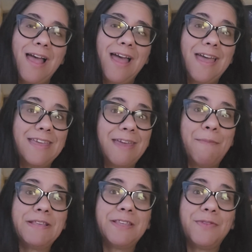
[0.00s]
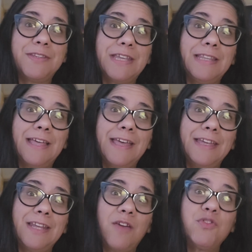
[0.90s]
I gave myself a
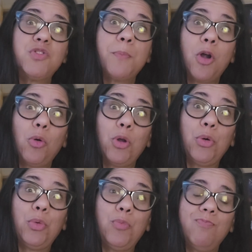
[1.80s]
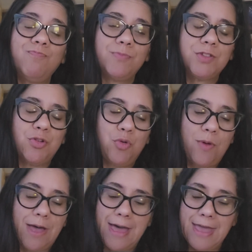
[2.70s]
deadline of tomorrow, so
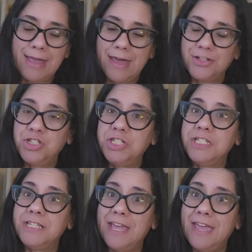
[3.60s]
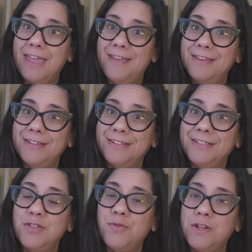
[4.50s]
I got to today
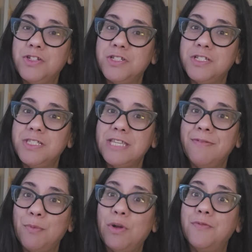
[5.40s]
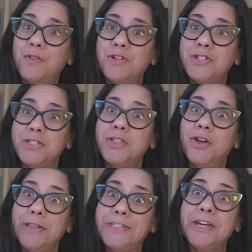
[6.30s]
to finish this if I want to finish this
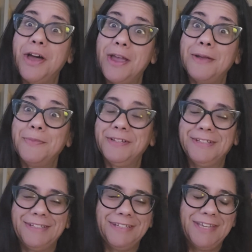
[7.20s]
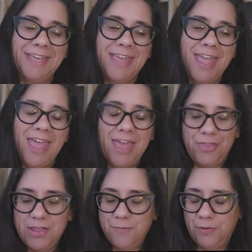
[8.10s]
on time.
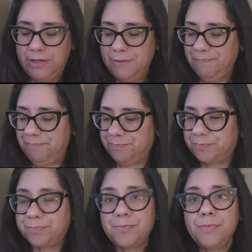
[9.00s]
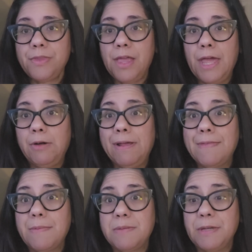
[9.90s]
Thankfully, I don't have
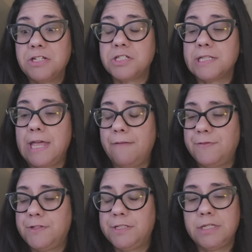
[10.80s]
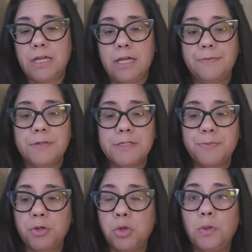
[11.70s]
that many pages left. This
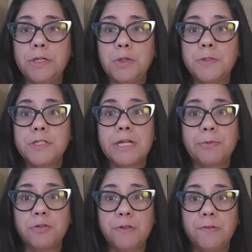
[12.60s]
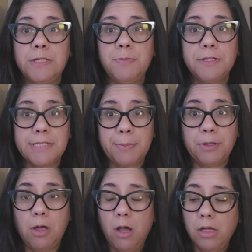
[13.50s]
book only goes to chapter 50 plus
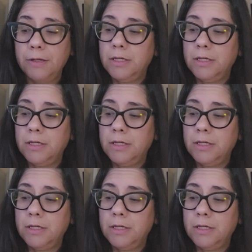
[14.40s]
epilogue.